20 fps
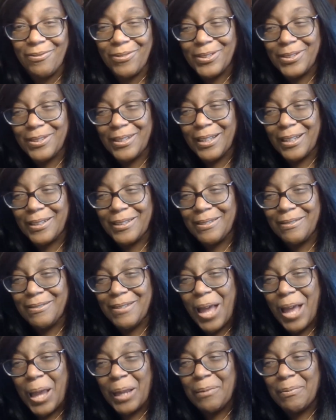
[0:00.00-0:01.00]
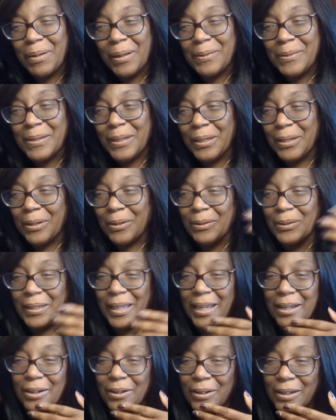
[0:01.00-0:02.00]
for 6, 9 months, a year
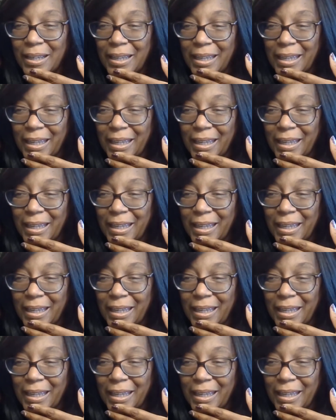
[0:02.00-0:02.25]
later,